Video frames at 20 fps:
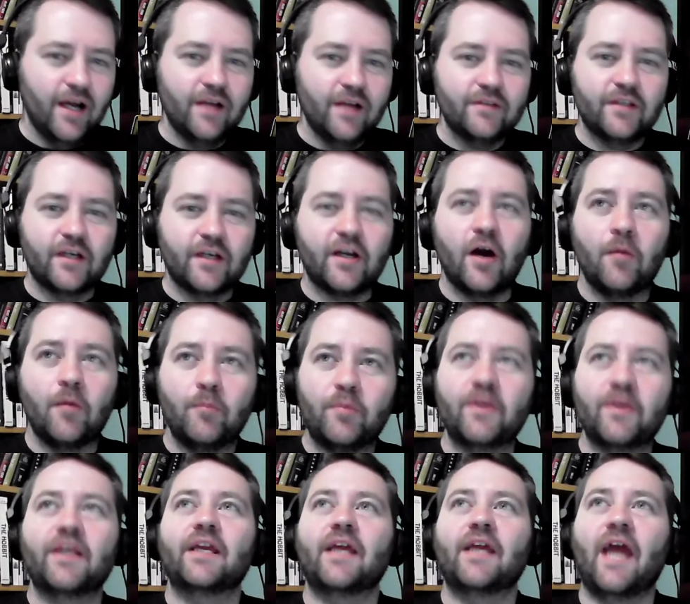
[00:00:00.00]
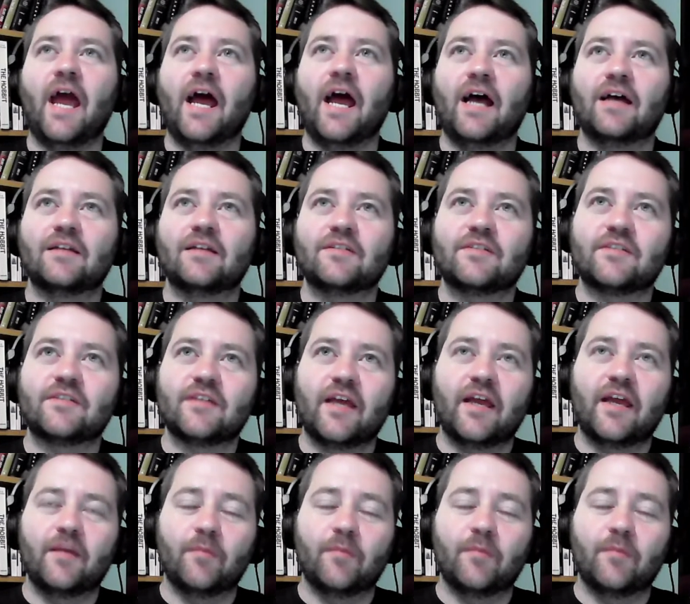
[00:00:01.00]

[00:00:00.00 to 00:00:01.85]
the company has a.